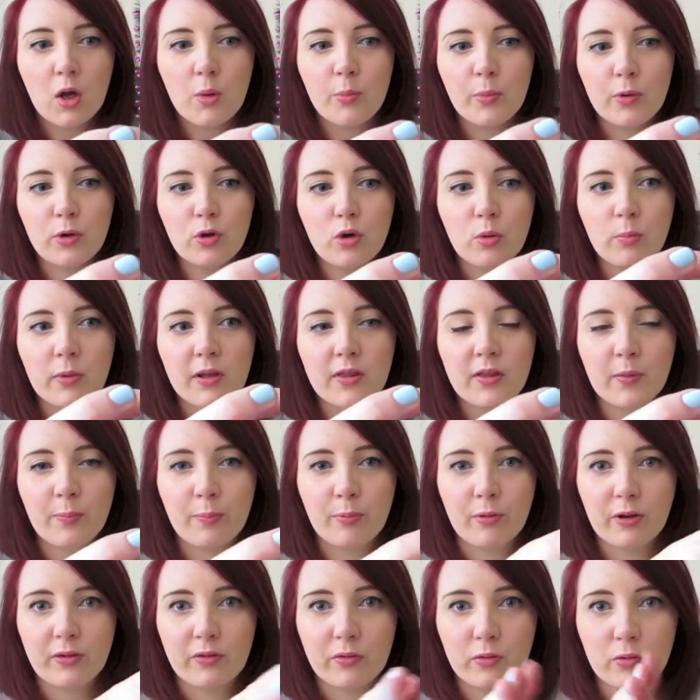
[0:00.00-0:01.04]
but normally the
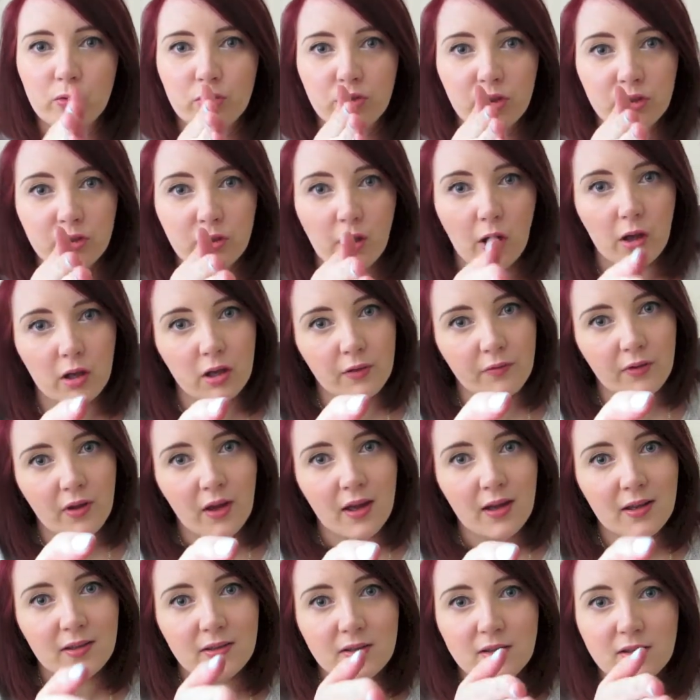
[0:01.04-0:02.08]
bristles just kind of
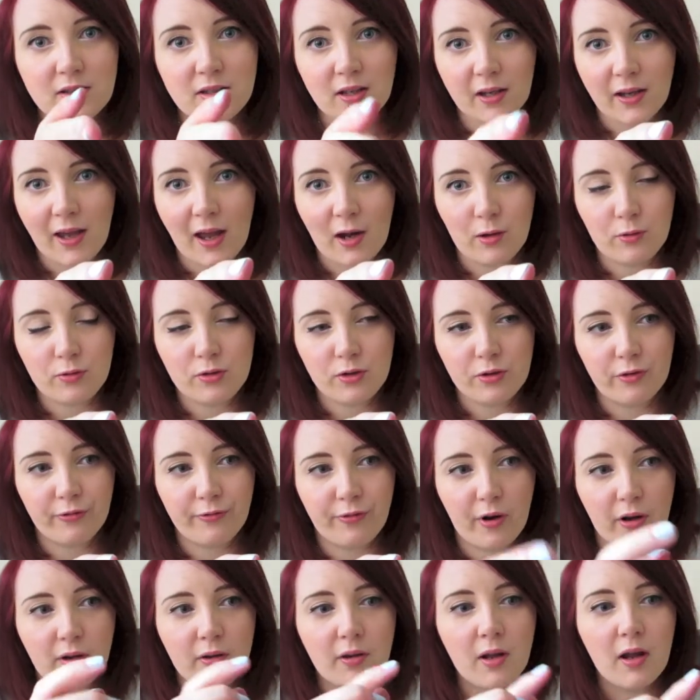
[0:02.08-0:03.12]
stick out to the
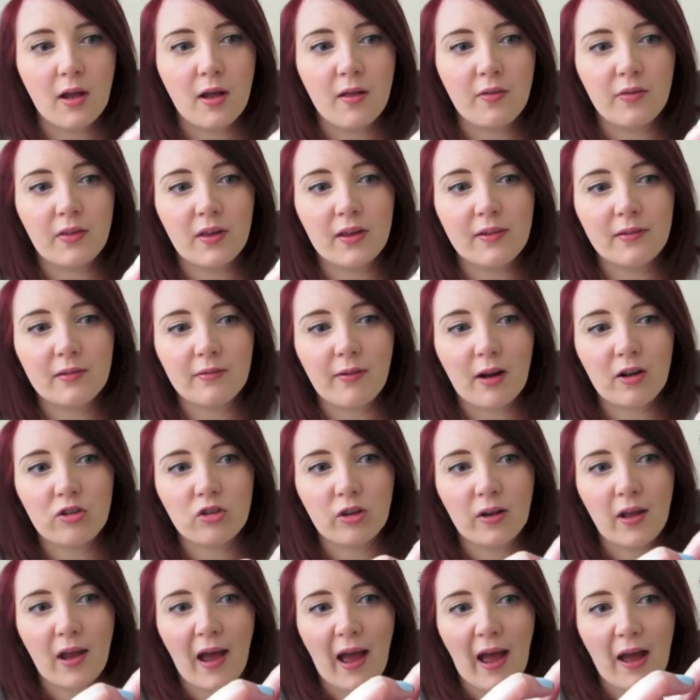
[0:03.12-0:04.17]
front. These are
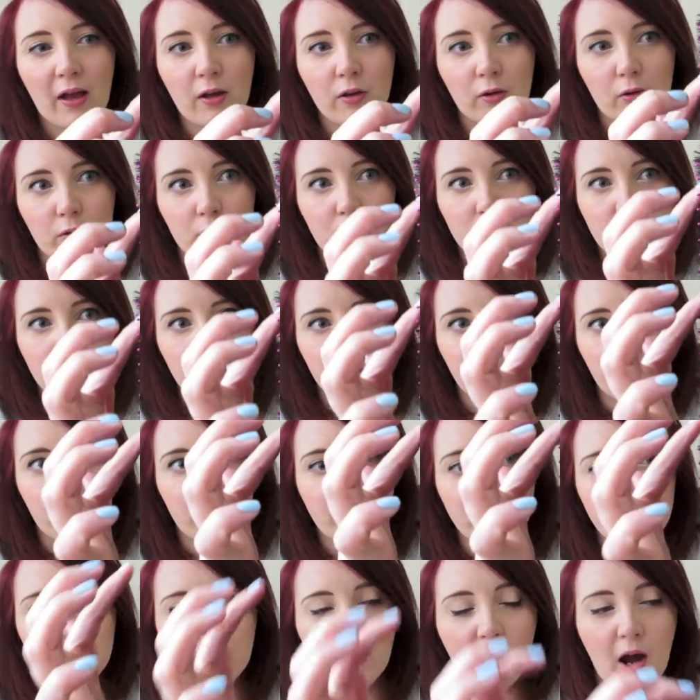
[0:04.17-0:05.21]
actually angled and
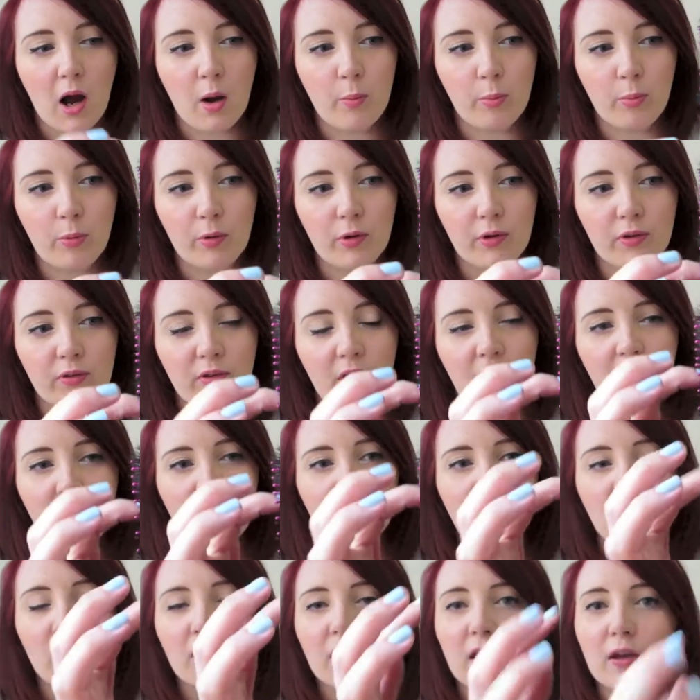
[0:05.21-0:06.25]
pointing upwards,
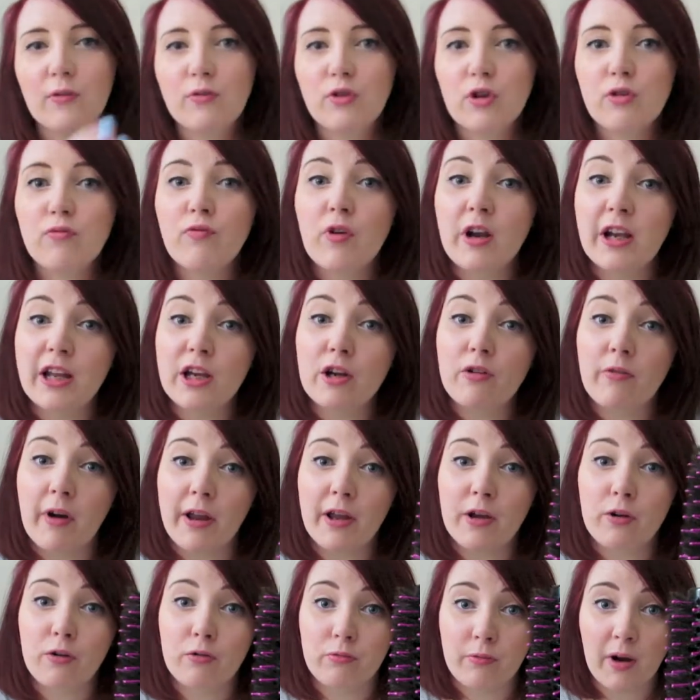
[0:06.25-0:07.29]
so it gives you really
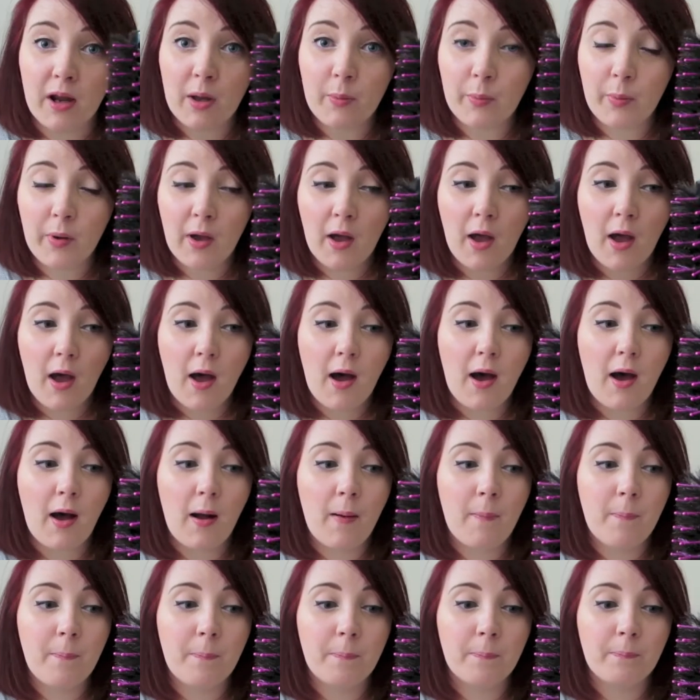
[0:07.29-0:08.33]
great grip
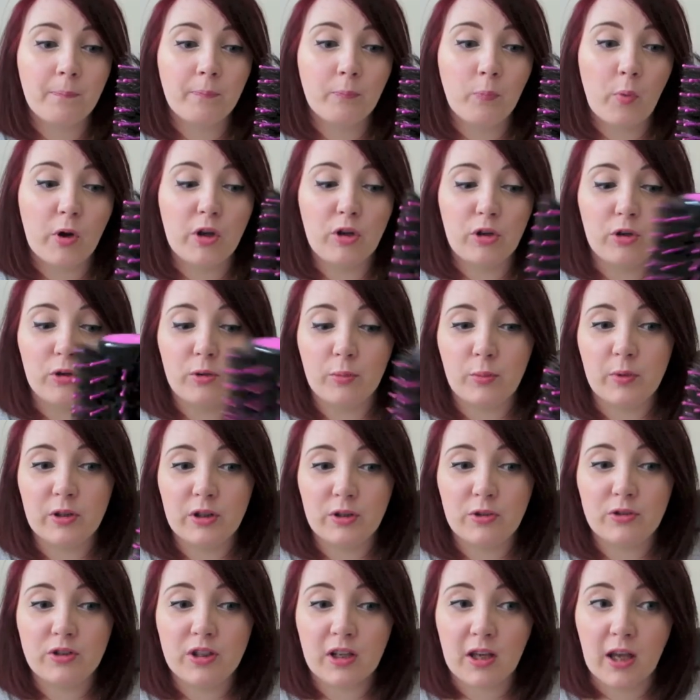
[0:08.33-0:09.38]
when
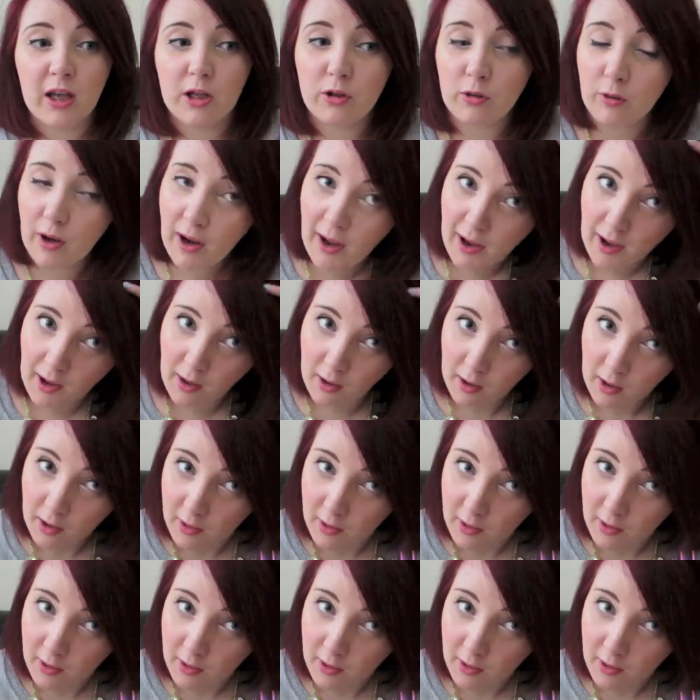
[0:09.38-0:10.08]
you stick it in your hair.